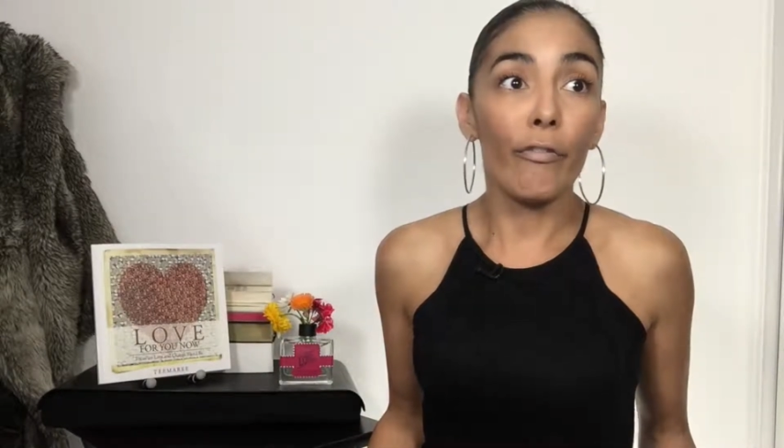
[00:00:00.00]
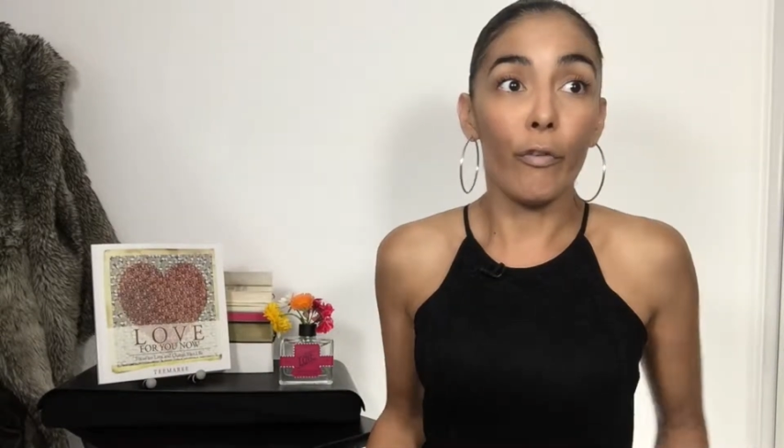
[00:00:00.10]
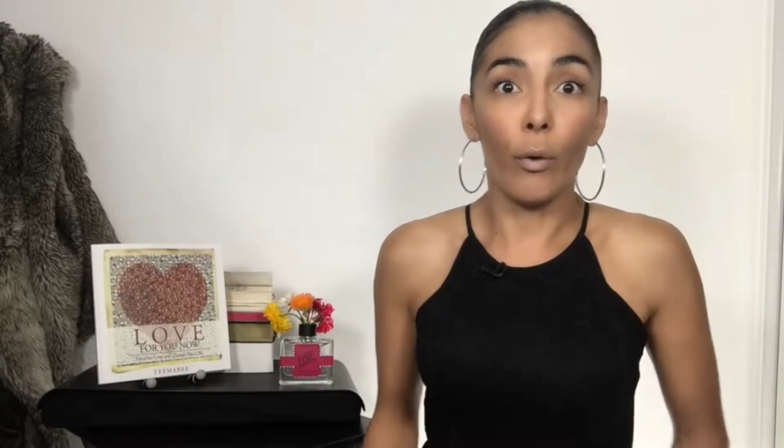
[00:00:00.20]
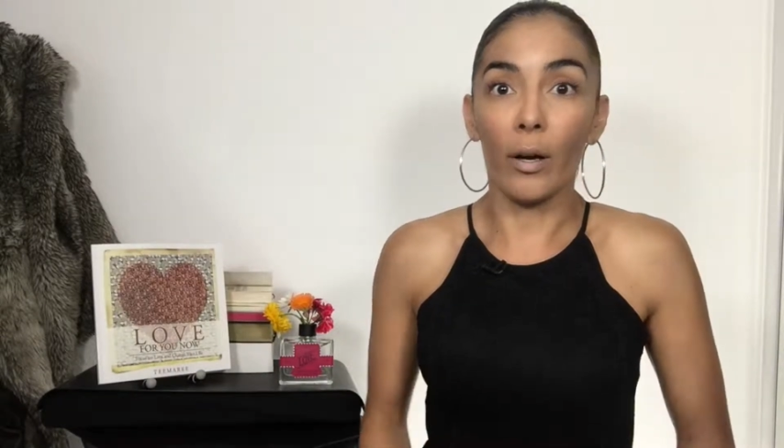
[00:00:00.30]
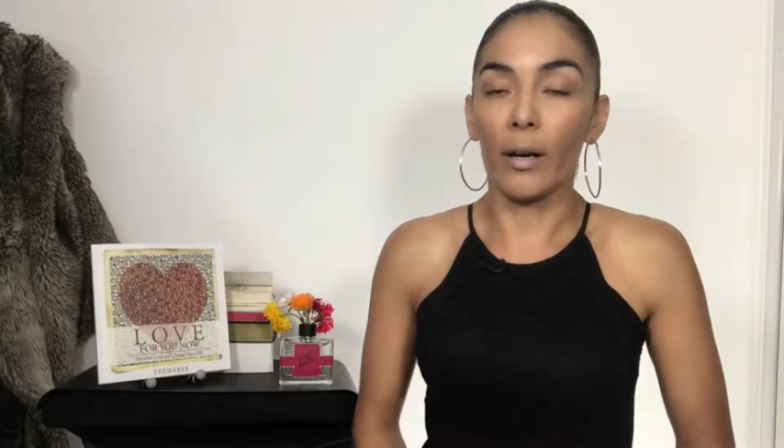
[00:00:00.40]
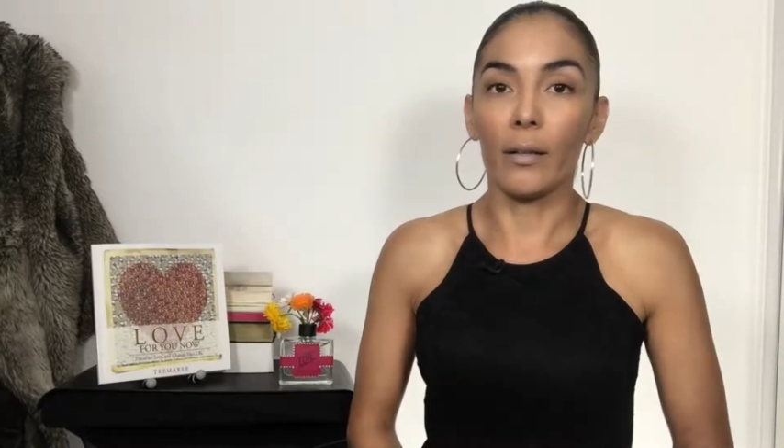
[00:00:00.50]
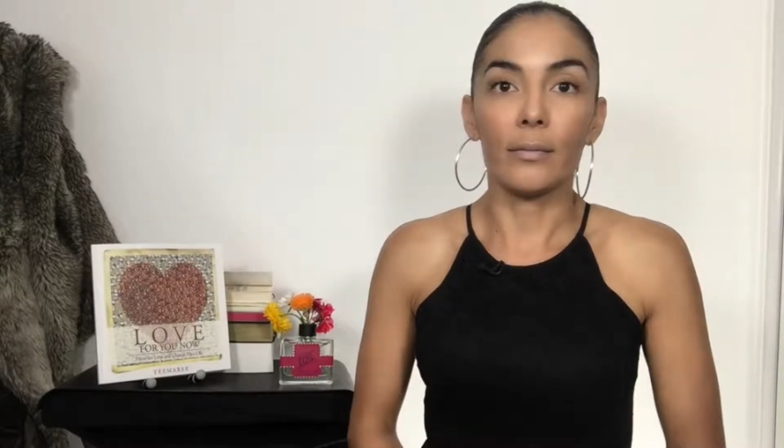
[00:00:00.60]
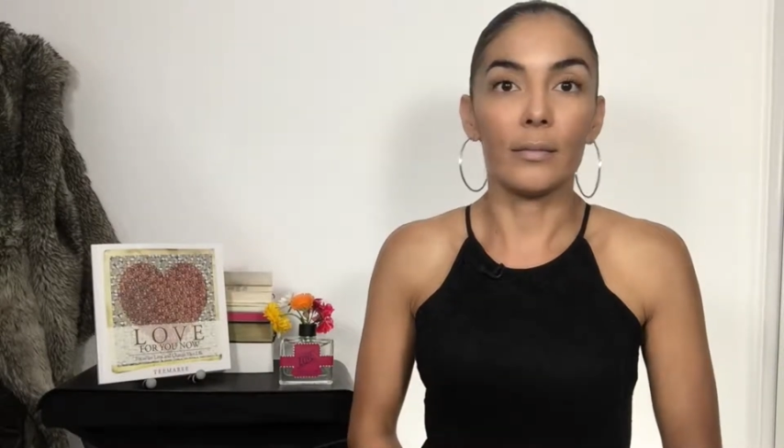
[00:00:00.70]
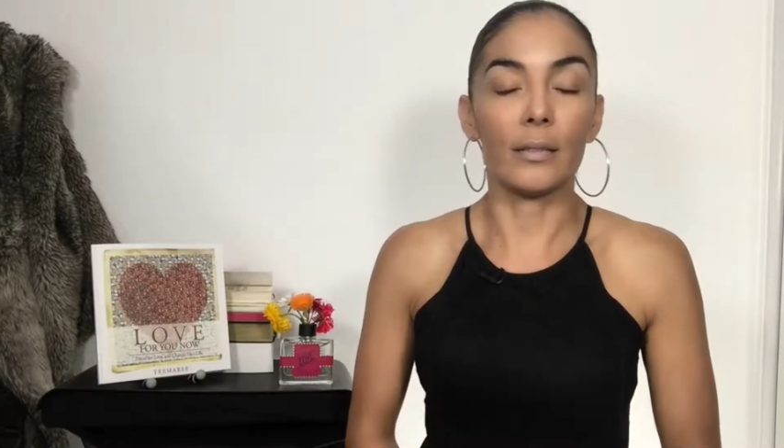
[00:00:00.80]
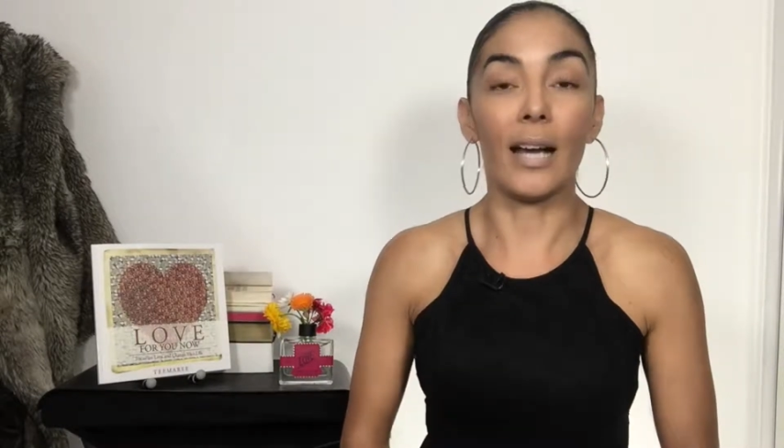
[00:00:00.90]
for,
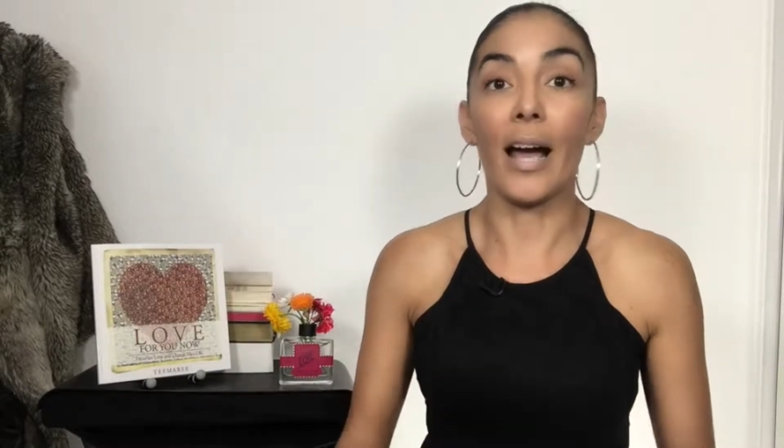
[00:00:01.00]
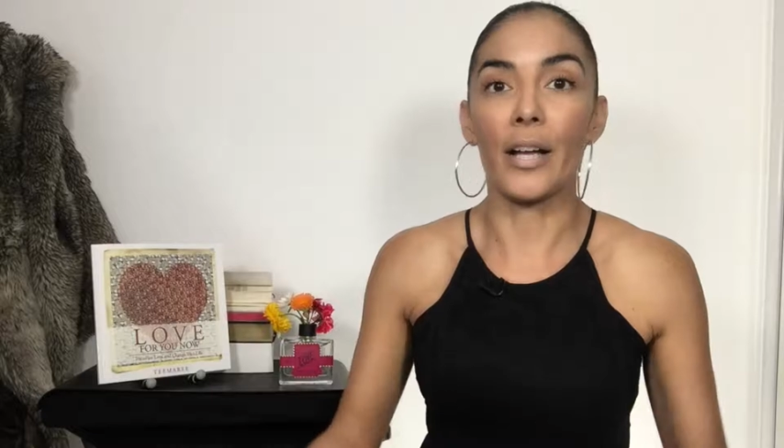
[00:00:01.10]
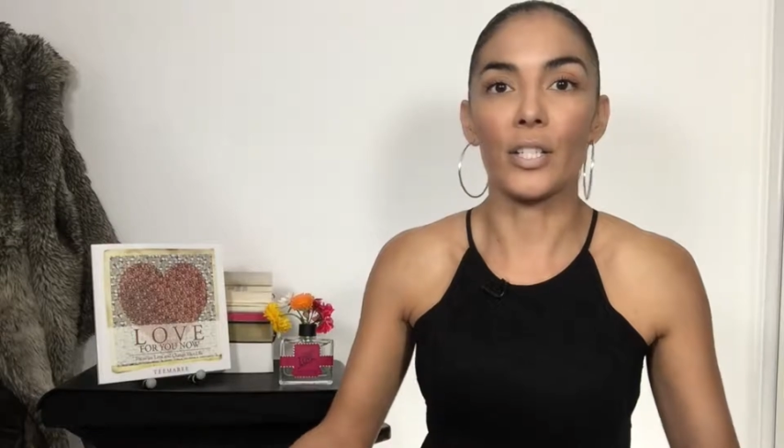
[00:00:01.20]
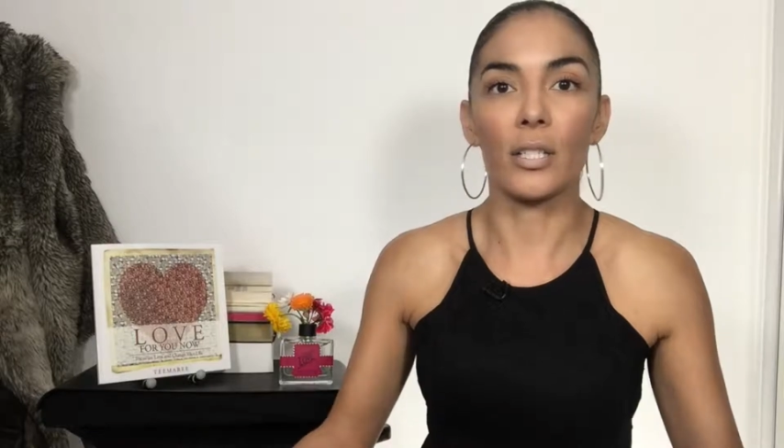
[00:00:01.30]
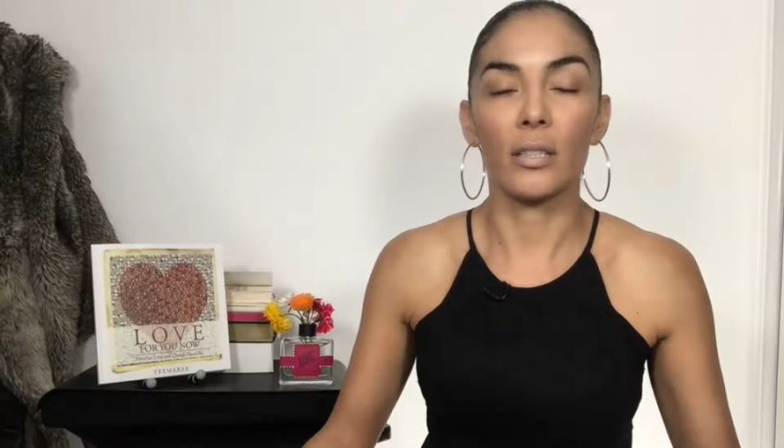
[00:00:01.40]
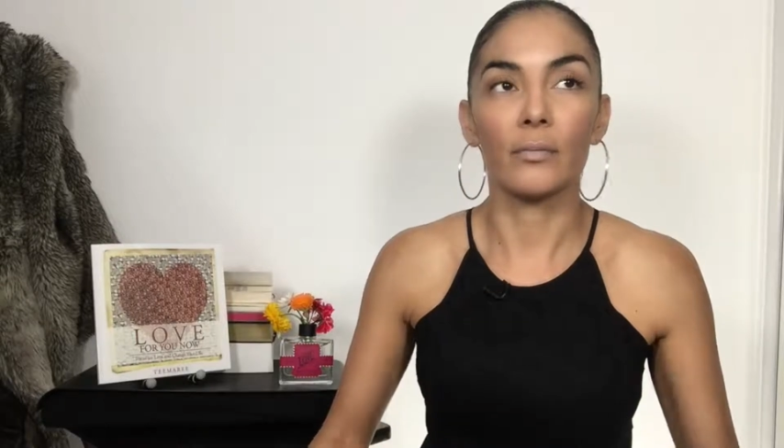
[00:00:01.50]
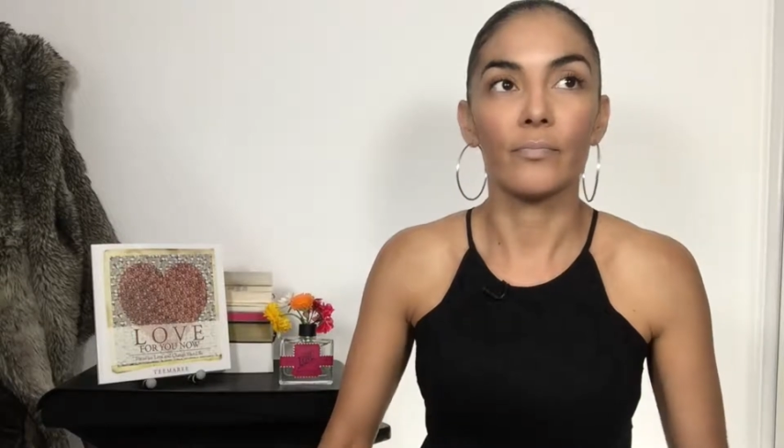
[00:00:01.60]
gosh,